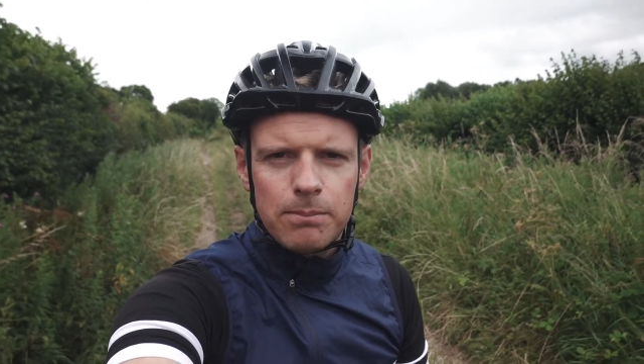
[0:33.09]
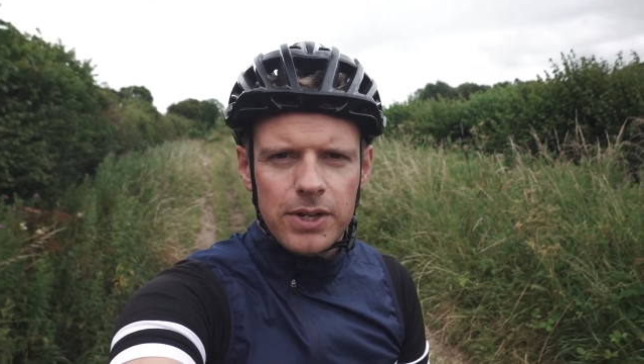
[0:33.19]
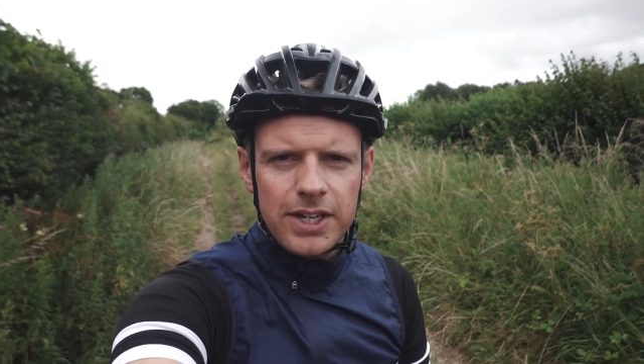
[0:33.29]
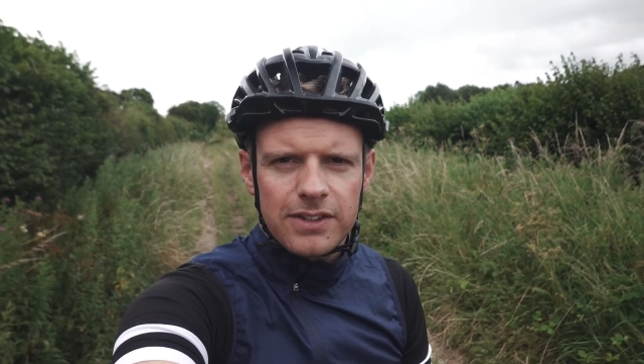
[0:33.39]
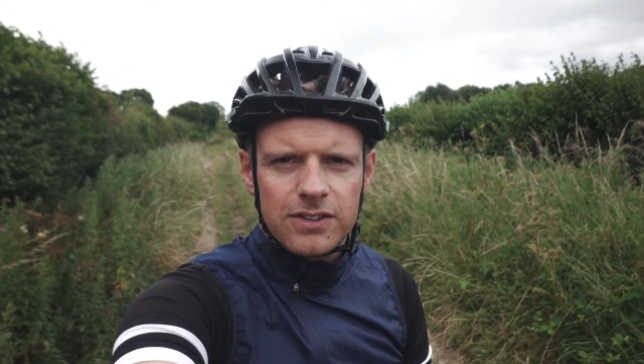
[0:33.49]

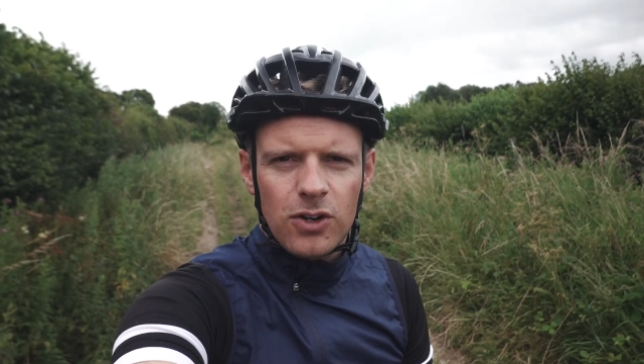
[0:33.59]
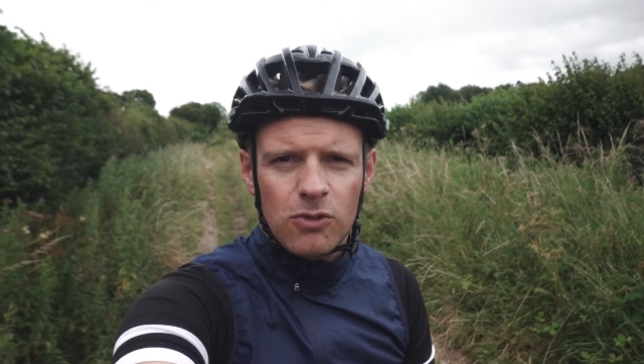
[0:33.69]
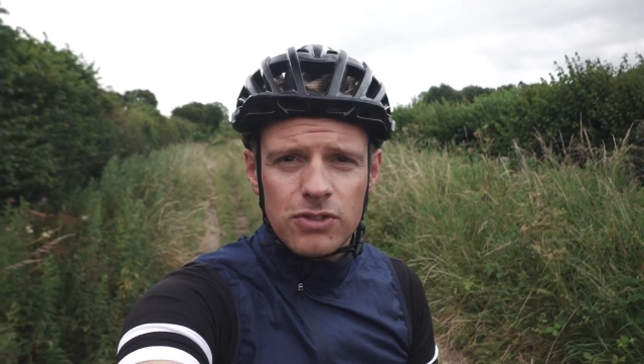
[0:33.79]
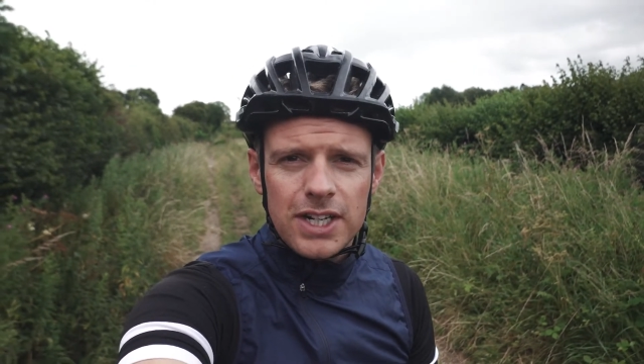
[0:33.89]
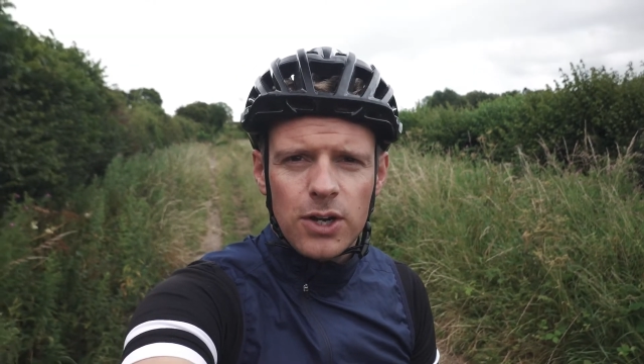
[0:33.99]
but is not
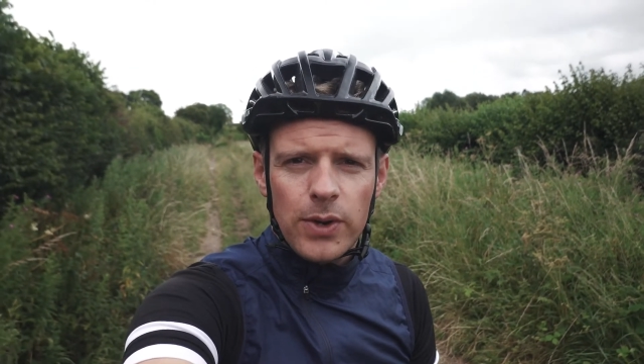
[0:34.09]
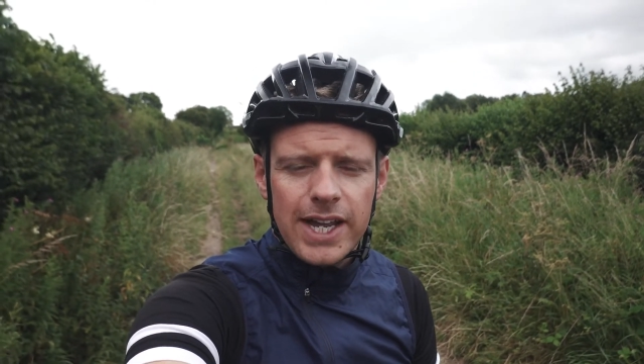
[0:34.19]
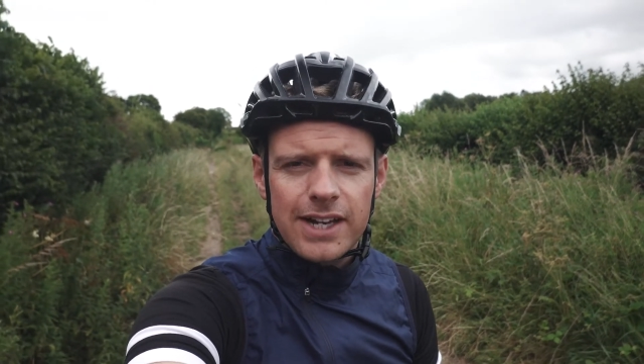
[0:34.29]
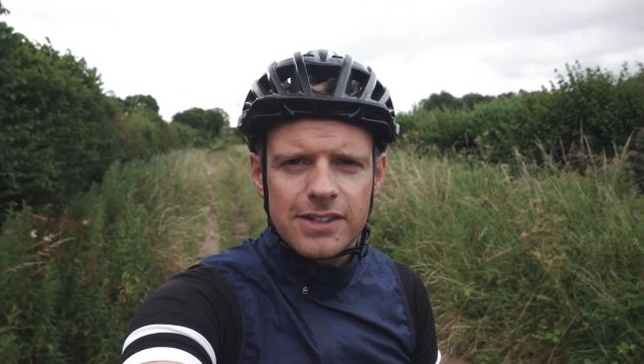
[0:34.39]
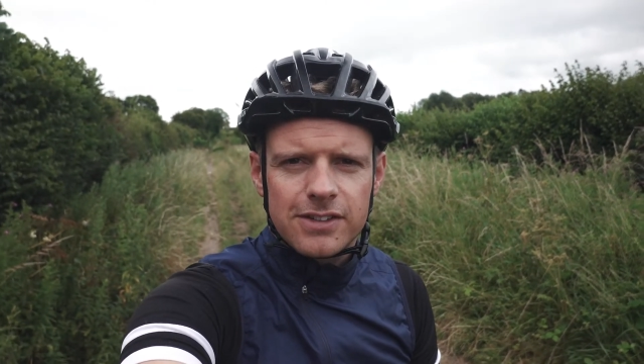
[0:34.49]
really quick
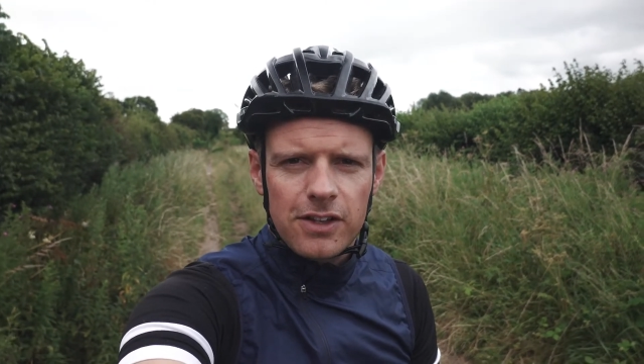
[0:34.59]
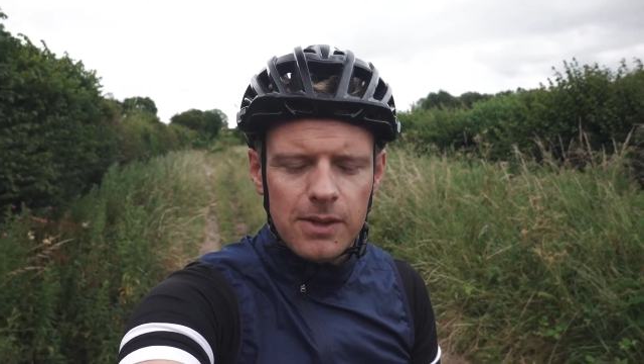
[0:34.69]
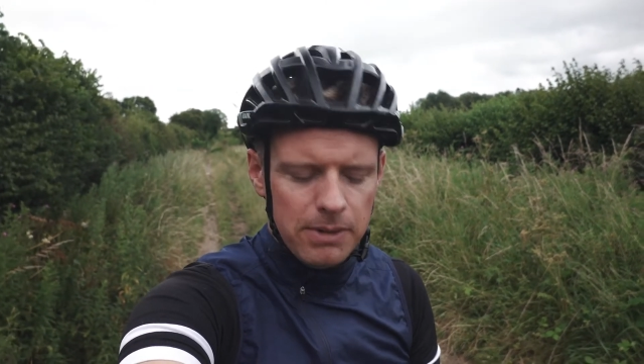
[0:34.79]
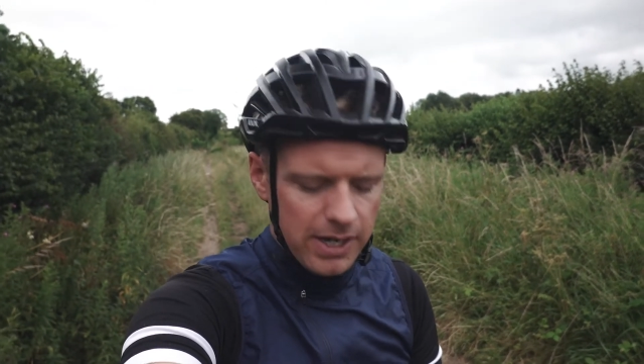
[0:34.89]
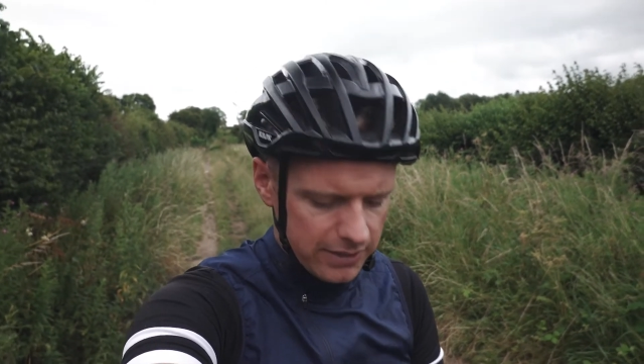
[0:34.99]
access on the
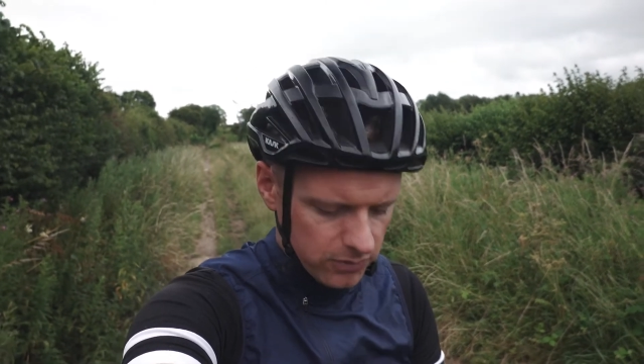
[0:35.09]
bike.